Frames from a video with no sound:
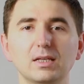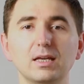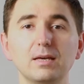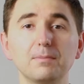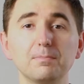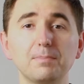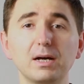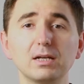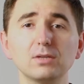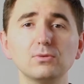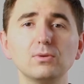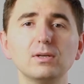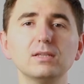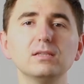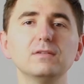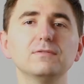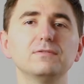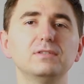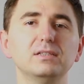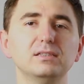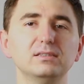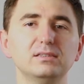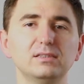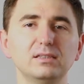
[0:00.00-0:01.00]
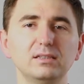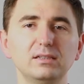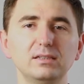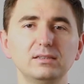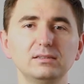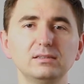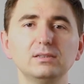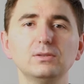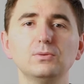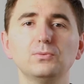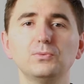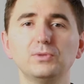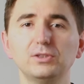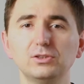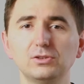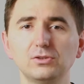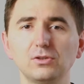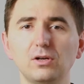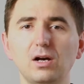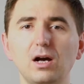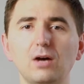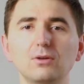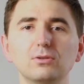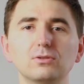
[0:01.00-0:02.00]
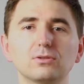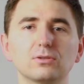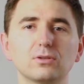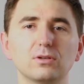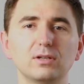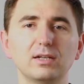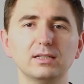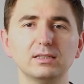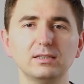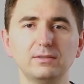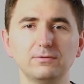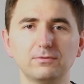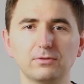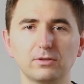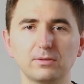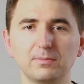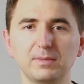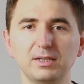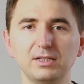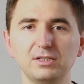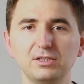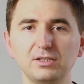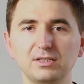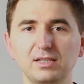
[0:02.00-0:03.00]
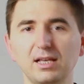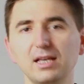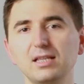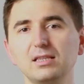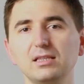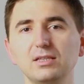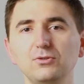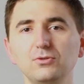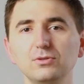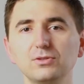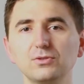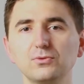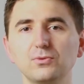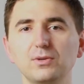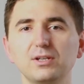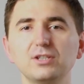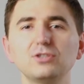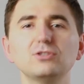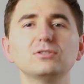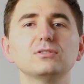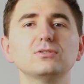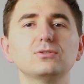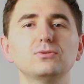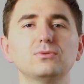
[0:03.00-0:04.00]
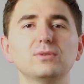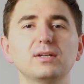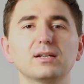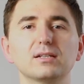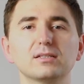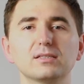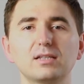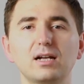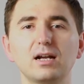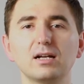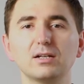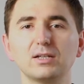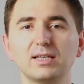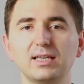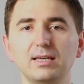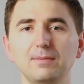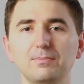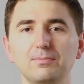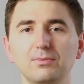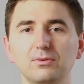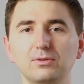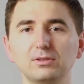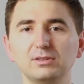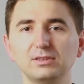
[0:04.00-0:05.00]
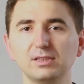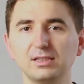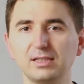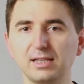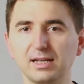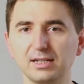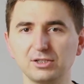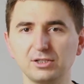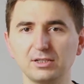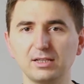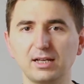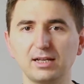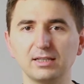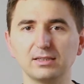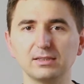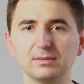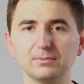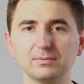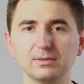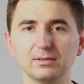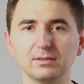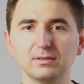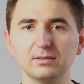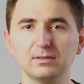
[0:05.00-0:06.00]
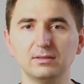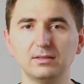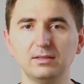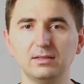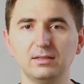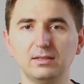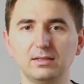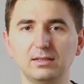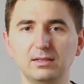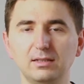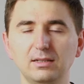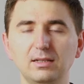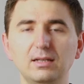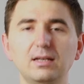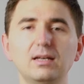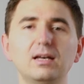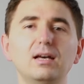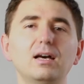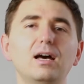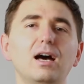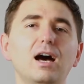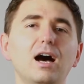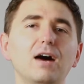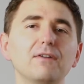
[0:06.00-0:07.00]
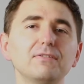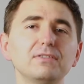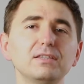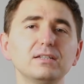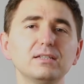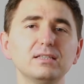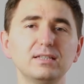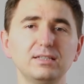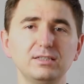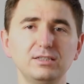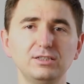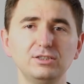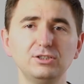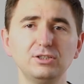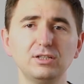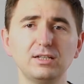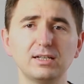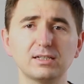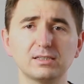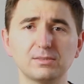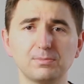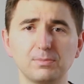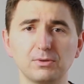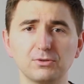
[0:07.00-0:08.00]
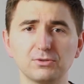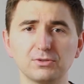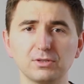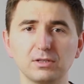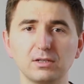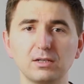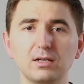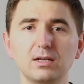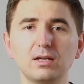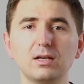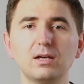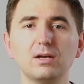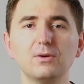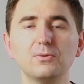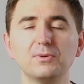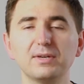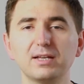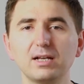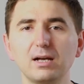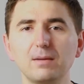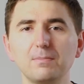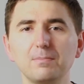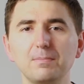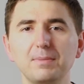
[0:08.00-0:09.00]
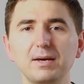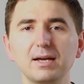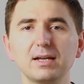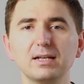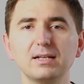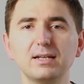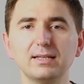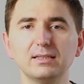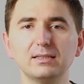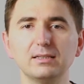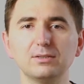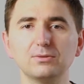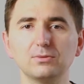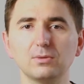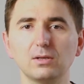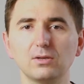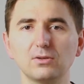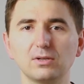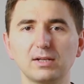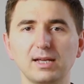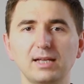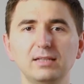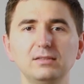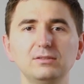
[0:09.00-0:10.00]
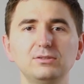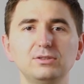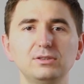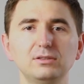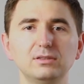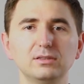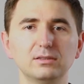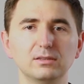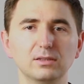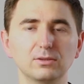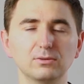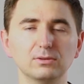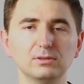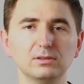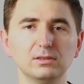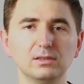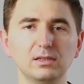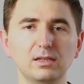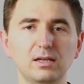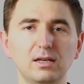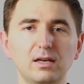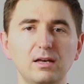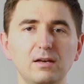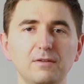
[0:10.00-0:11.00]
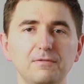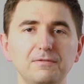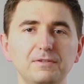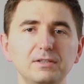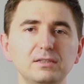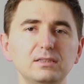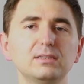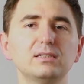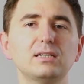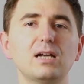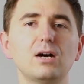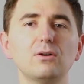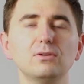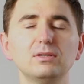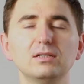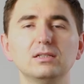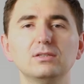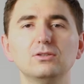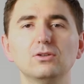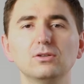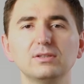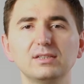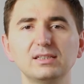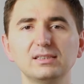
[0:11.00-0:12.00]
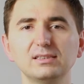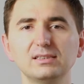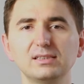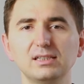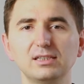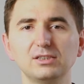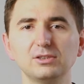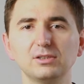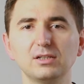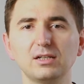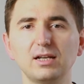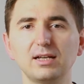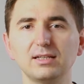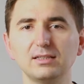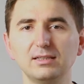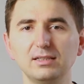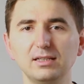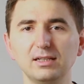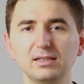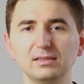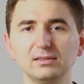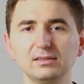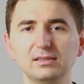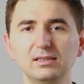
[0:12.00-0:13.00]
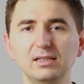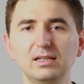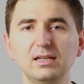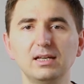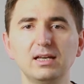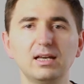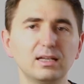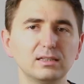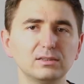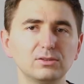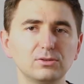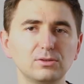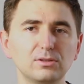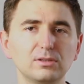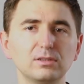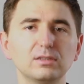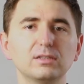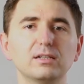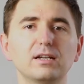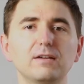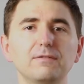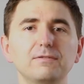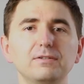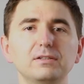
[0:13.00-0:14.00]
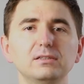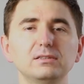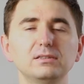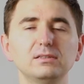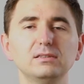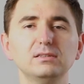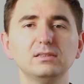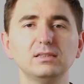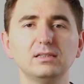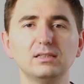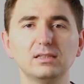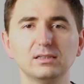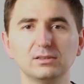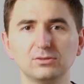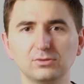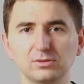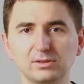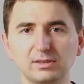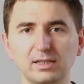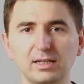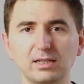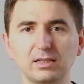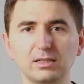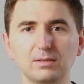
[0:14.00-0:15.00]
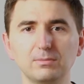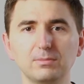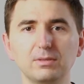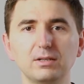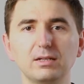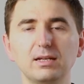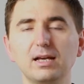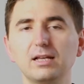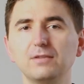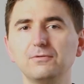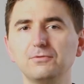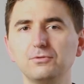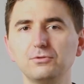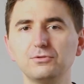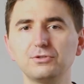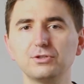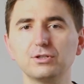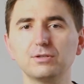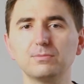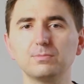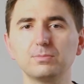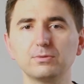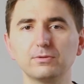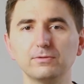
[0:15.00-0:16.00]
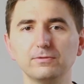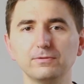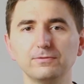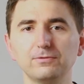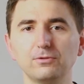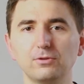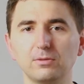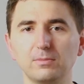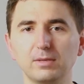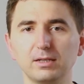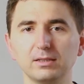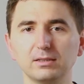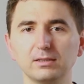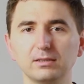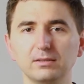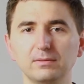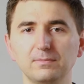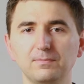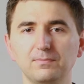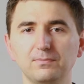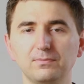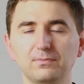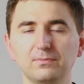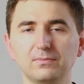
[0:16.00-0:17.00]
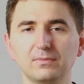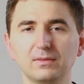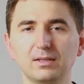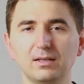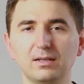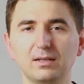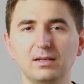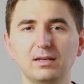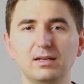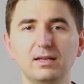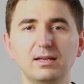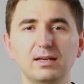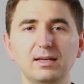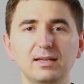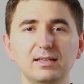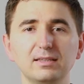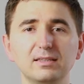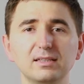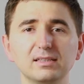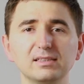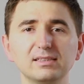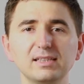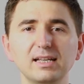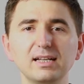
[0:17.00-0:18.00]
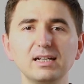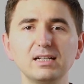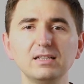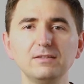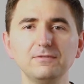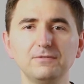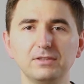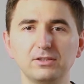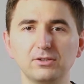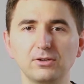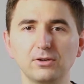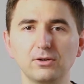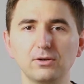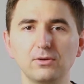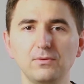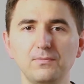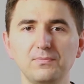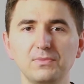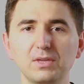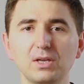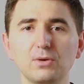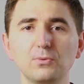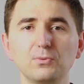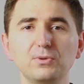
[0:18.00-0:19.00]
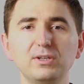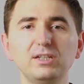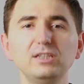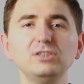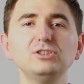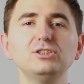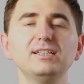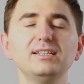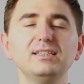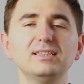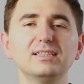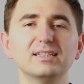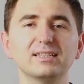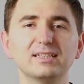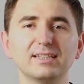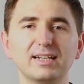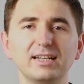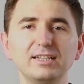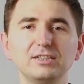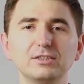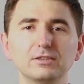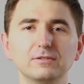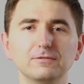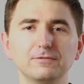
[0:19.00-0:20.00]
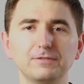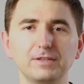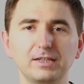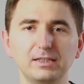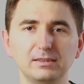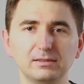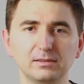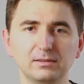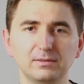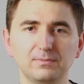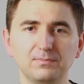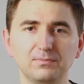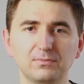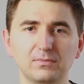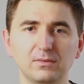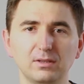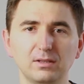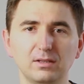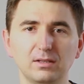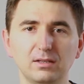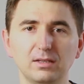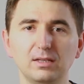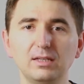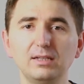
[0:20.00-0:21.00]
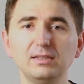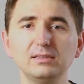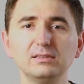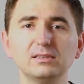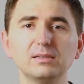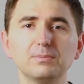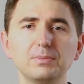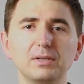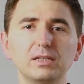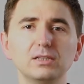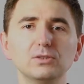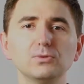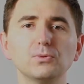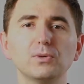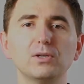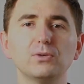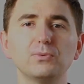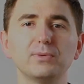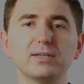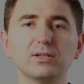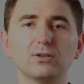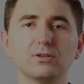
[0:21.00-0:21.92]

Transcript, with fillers: In part 1 of this series, we saw how to collect information and use questions to extract key points and action items. After the initial exposure, we come back later to our handwritten notes, filter out the non-essential ideas, and store the references in a sustainable and future-proof format. In the second video, we reach the integration phase. Here is the place where we